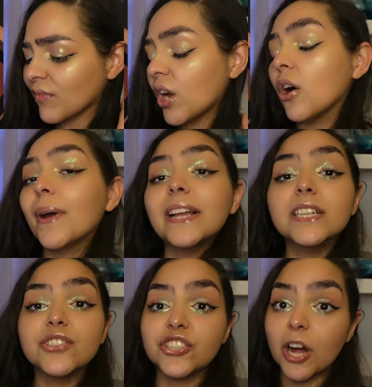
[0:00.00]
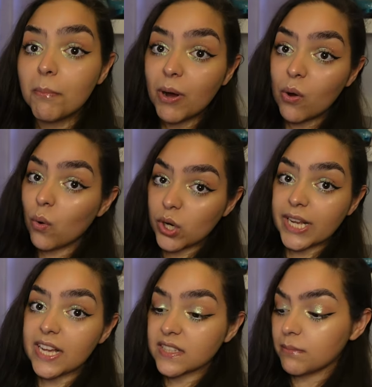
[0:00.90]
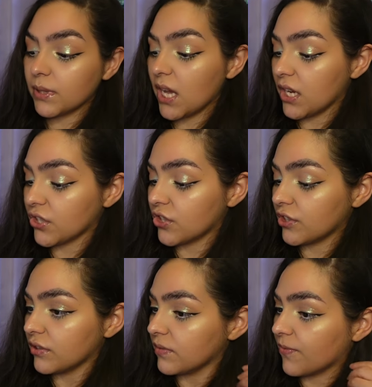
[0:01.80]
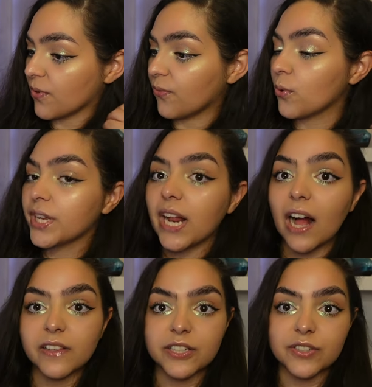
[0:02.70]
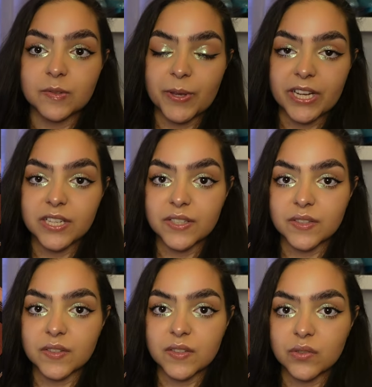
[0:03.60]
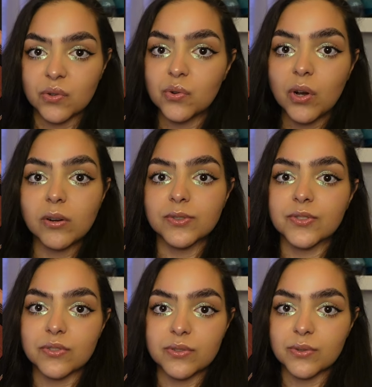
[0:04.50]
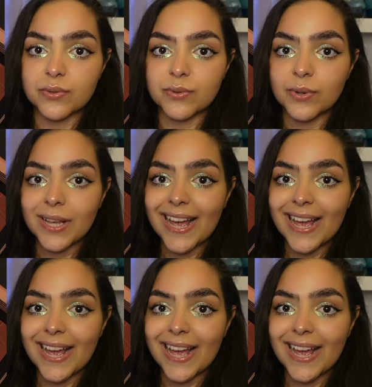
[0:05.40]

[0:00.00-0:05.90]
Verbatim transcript: Oh, and a jumbo orgasm blush for $40 because who goes through